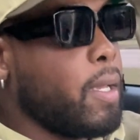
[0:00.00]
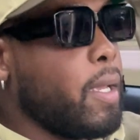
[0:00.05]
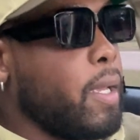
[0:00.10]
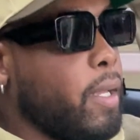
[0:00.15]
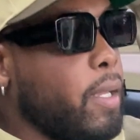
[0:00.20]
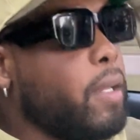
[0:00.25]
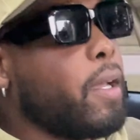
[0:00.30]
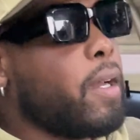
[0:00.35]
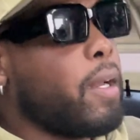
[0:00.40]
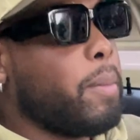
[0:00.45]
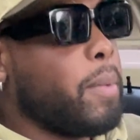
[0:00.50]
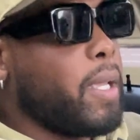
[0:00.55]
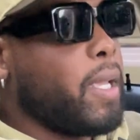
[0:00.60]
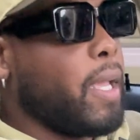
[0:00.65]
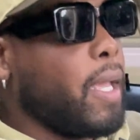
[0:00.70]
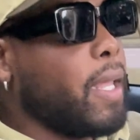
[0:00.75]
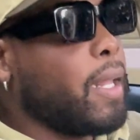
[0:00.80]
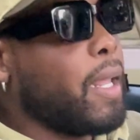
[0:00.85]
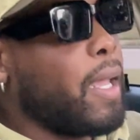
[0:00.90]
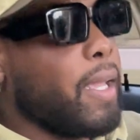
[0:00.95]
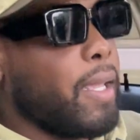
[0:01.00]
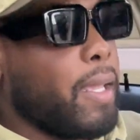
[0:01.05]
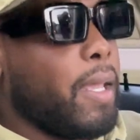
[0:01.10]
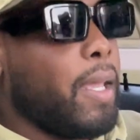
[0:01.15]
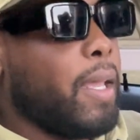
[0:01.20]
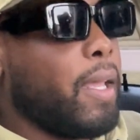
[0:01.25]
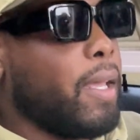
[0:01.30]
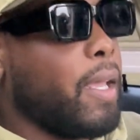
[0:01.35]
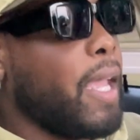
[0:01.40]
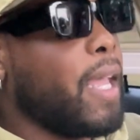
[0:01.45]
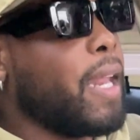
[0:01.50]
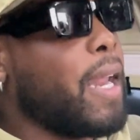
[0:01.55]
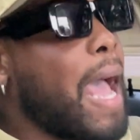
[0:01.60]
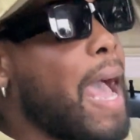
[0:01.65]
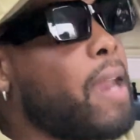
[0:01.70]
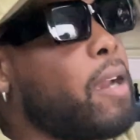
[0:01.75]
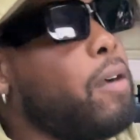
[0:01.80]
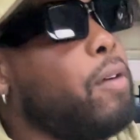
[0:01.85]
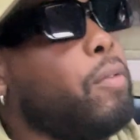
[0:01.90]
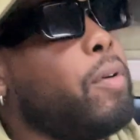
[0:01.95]
You know what I mean? And like, yeah, and I
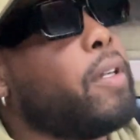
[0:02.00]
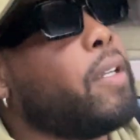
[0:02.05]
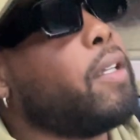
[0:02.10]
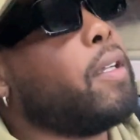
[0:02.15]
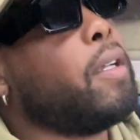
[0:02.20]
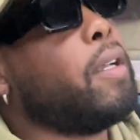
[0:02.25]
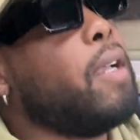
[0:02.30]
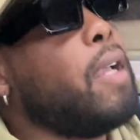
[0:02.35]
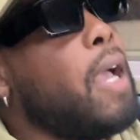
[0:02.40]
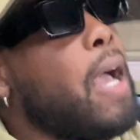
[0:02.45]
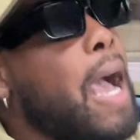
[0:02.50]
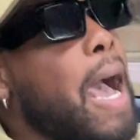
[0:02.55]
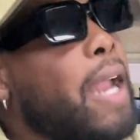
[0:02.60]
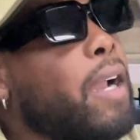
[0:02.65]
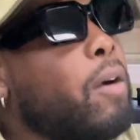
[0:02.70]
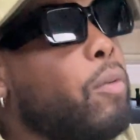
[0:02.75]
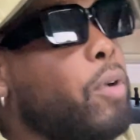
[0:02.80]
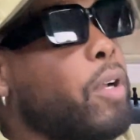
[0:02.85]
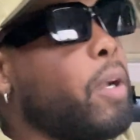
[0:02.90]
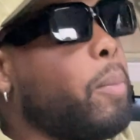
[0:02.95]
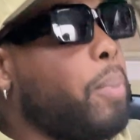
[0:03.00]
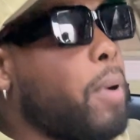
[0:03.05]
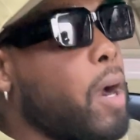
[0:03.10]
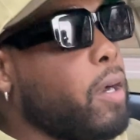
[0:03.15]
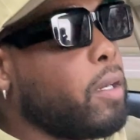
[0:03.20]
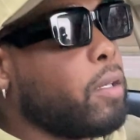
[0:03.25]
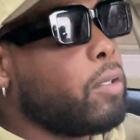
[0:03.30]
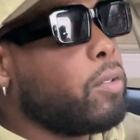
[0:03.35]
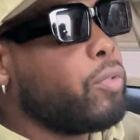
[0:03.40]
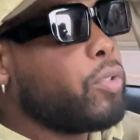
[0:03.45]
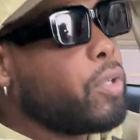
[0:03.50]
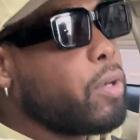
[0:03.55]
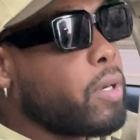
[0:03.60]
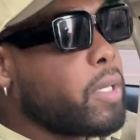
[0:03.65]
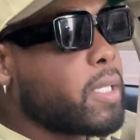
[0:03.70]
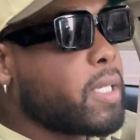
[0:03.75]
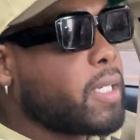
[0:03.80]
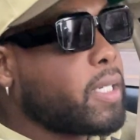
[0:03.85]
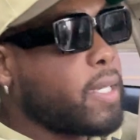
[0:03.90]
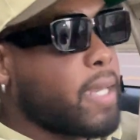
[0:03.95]
don't want a partner who's going
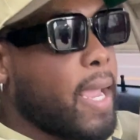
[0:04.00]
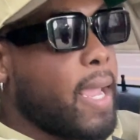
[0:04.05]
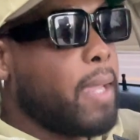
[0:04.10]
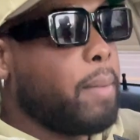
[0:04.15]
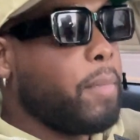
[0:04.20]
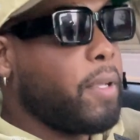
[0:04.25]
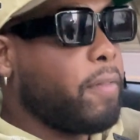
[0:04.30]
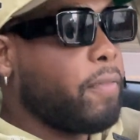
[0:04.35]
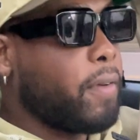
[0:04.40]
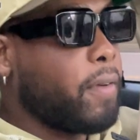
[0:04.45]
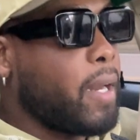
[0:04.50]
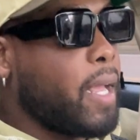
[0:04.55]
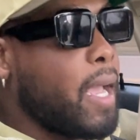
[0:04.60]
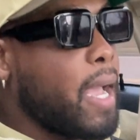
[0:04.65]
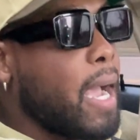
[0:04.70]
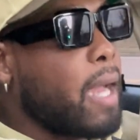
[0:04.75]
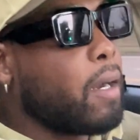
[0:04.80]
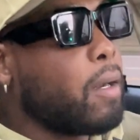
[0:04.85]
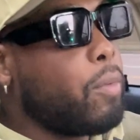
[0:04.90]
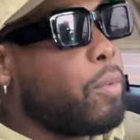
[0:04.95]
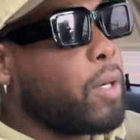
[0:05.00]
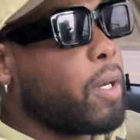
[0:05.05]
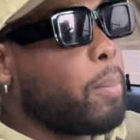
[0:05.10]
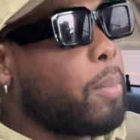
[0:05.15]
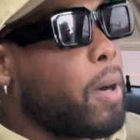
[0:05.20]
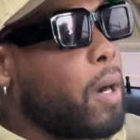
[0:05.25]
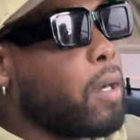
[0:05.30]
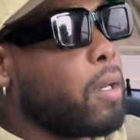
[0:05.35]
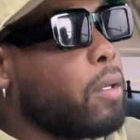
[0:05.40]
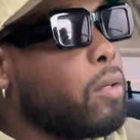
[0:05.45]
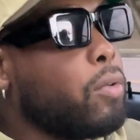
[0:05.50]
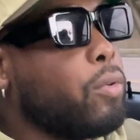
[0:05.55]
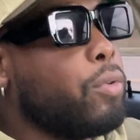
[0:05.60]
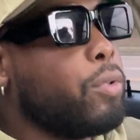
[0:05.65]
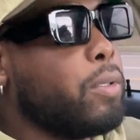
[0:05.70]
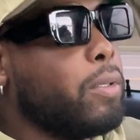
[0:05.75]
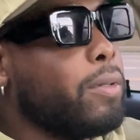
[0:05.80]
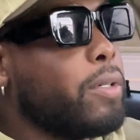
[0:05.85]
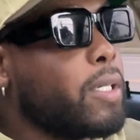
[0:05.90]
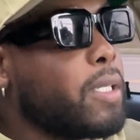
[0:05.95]
to shame me for that. I don't want a partner who's
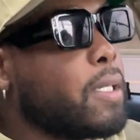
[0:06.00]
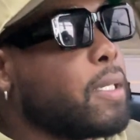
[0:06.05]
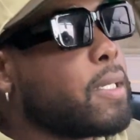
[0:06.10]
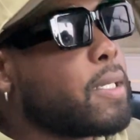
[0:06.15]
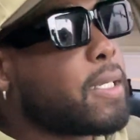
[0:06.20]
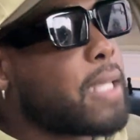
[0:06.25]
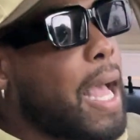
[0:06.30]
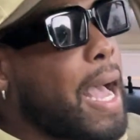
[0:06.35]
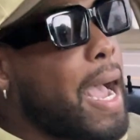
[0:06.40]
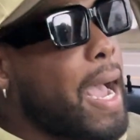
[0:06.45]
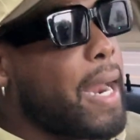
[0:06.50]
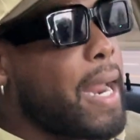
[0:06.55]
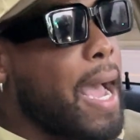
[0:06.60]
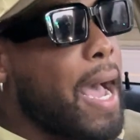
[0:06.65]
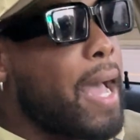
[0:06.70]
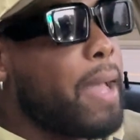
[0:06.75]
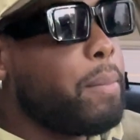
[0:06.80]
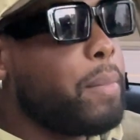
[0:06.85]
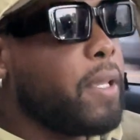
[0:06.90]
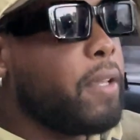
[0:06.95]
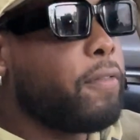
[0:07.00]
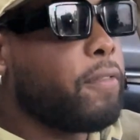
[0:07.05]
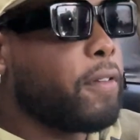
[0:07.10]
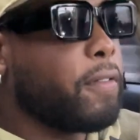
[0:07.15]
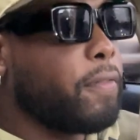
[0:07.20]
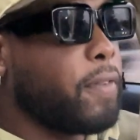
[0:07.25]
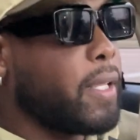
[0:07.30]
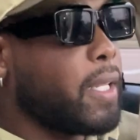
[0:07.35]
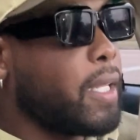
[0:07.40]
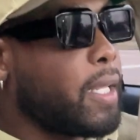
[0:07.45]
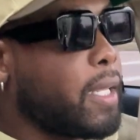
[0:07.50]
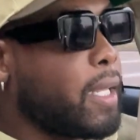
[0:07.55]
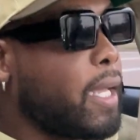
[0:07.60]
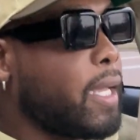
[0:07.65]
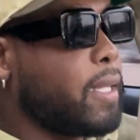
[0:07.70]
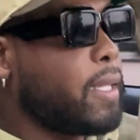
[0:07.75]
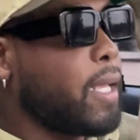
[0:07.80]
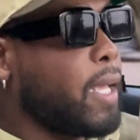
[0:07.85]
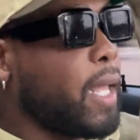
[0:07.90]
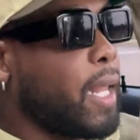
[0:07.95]
going to side eye me for feeling like
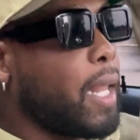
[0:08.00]
that.